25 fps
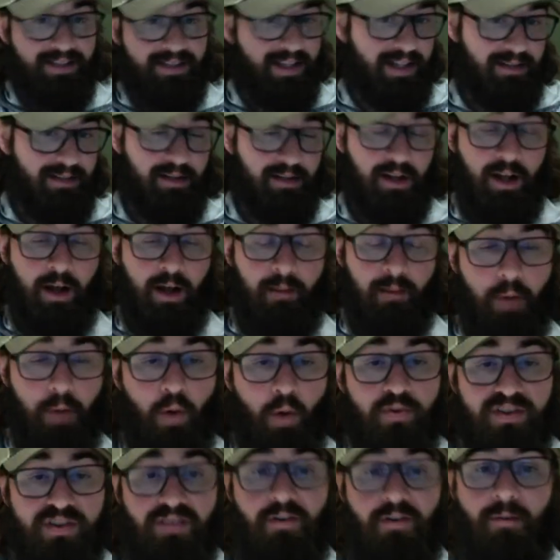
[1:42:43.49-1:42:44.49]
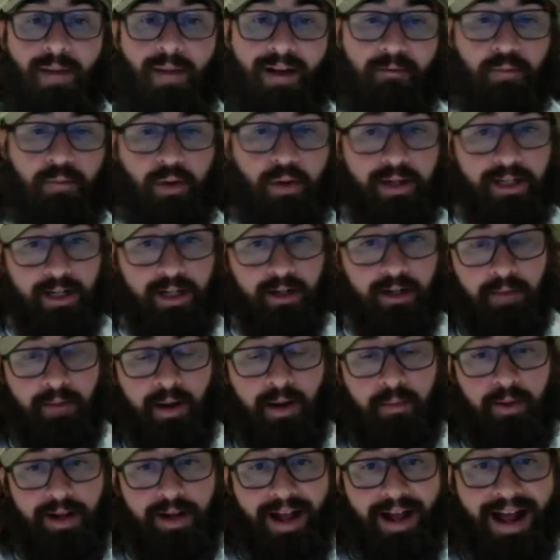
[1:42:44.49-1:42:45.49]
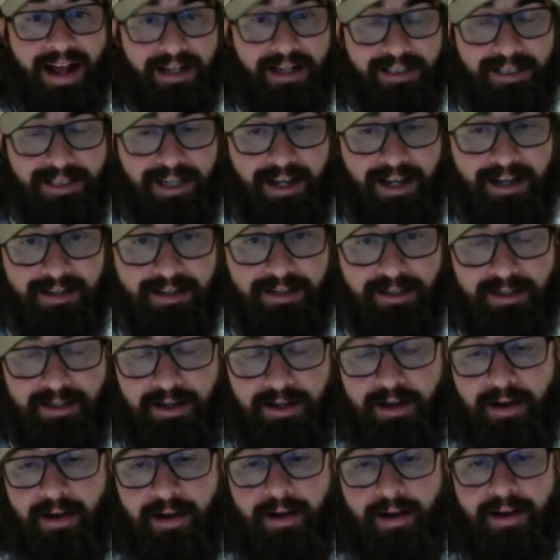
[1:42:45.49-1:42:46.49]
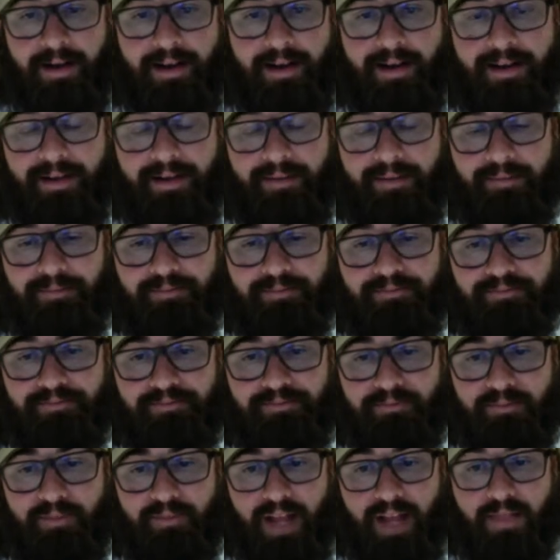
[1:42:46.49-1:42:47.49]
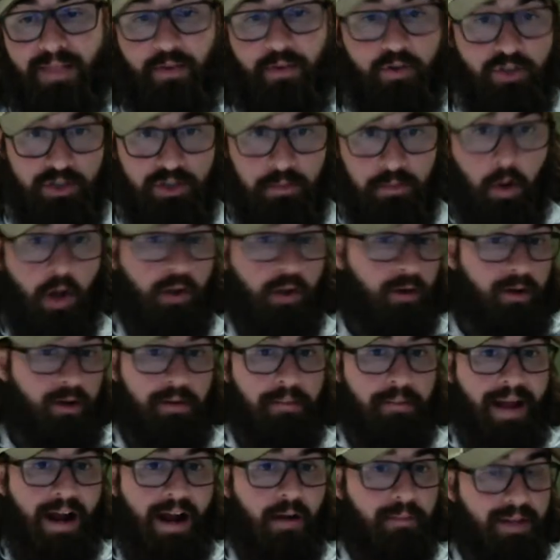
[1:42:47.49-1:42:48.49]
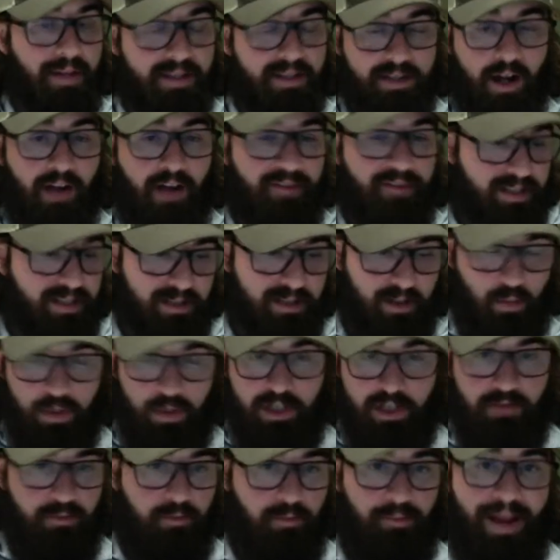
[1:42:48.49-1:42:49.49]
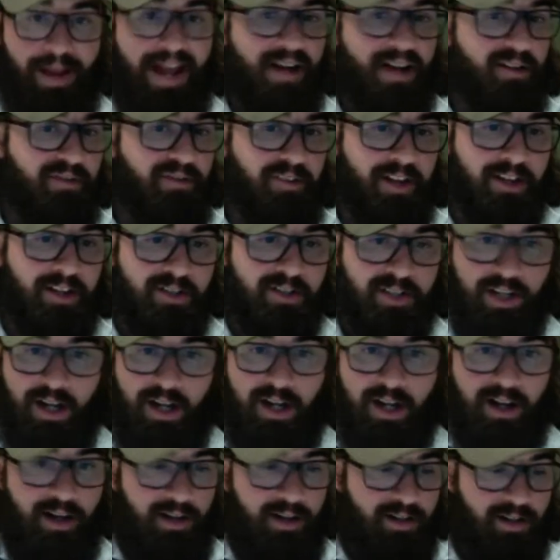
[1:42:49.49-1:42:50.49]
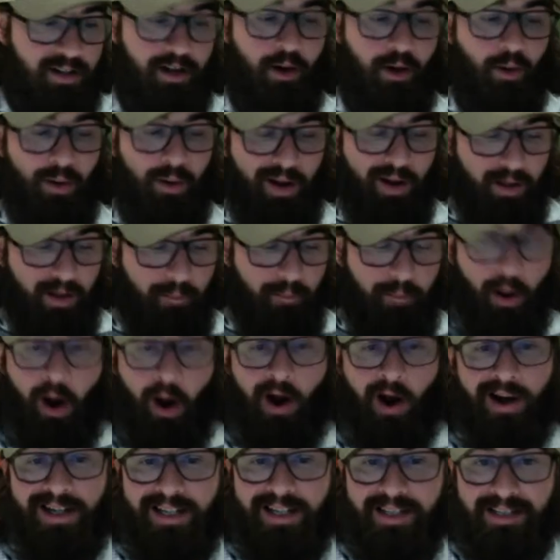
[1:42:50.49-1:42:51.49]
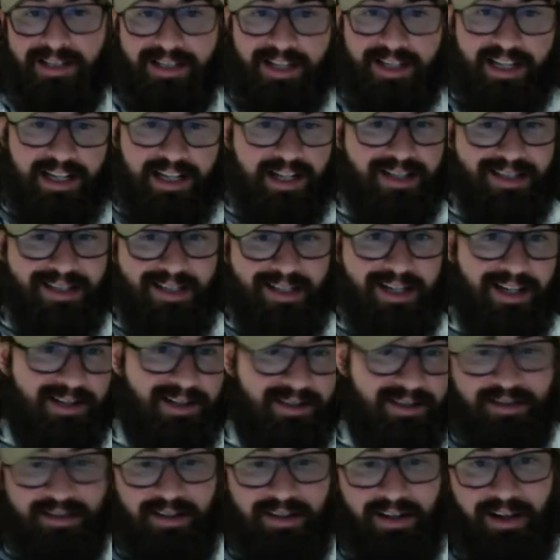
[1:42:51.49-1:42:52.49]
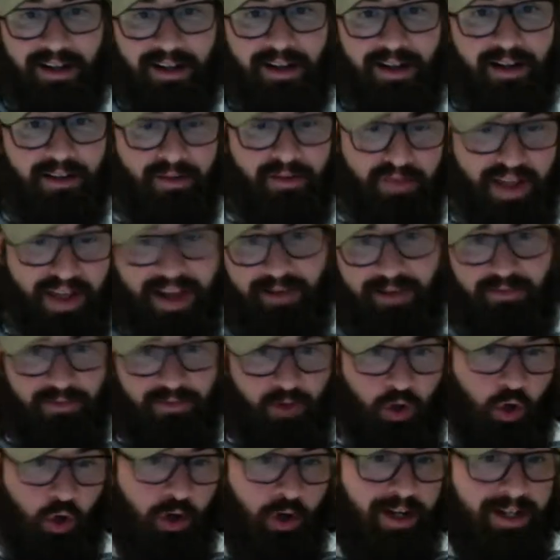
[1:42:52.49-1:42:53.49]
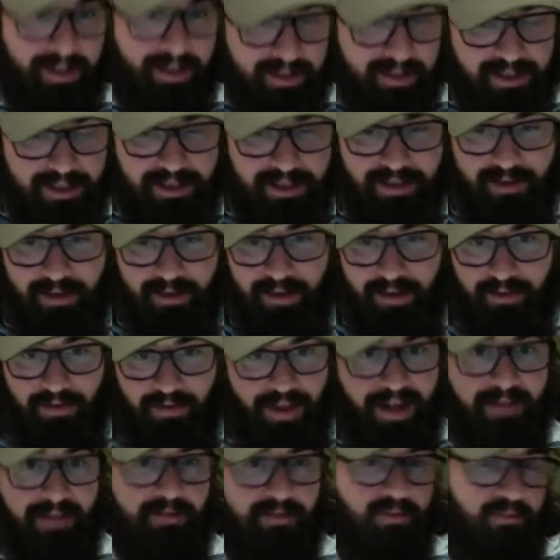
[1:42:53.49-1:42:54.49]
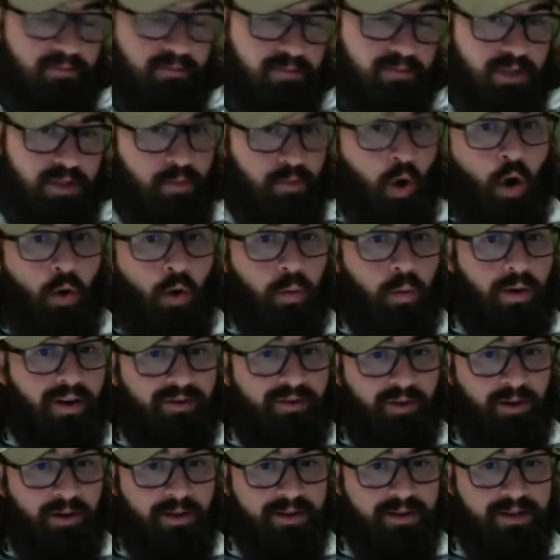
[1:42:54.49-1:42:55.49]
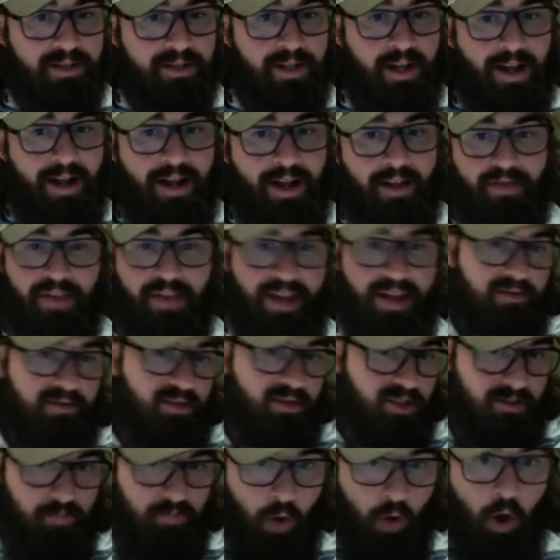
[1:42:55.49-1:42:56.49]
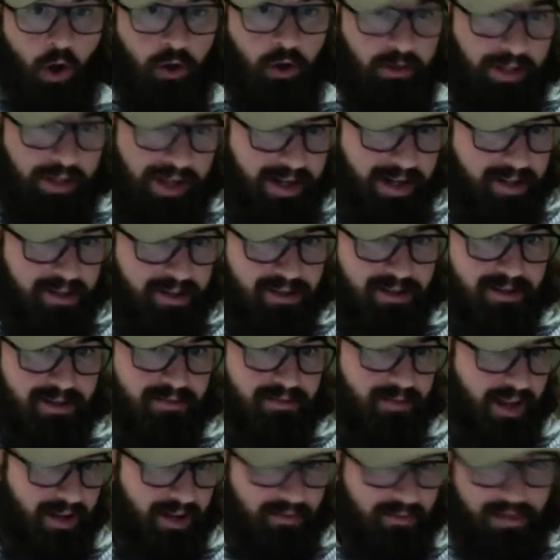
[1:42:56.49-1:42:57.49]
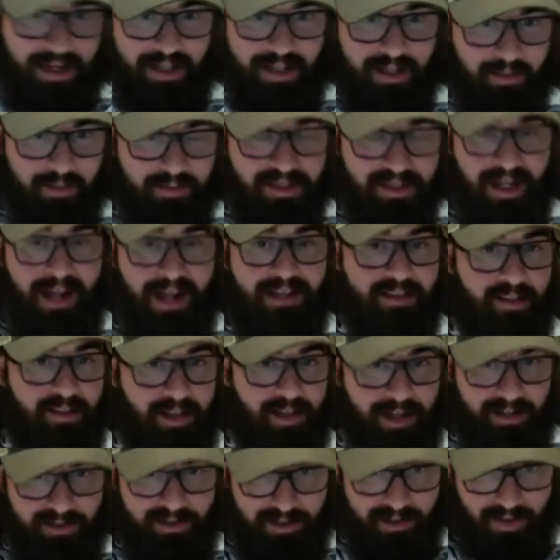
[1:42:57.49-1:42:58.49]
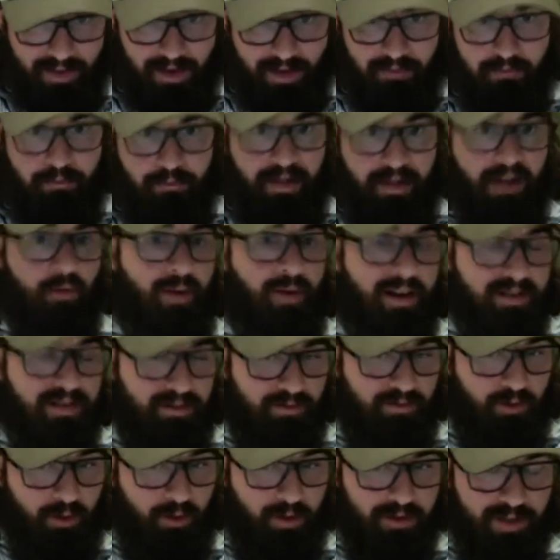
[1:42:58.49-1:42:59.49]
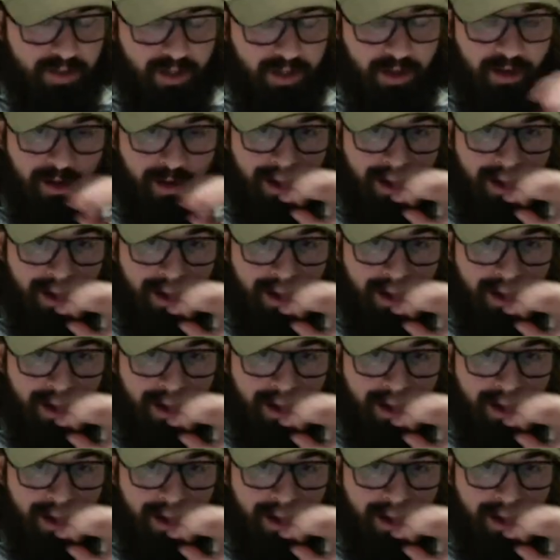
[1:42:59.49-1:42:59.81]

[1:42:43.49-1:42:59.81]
They most of them have pretty good public access, um, and they're smaller impoundments. Obviously, when you bank fish, you know pond is the easiest, then creeks, then small rivers, then small lakes, then medium sized lakes, and then big reservoirs.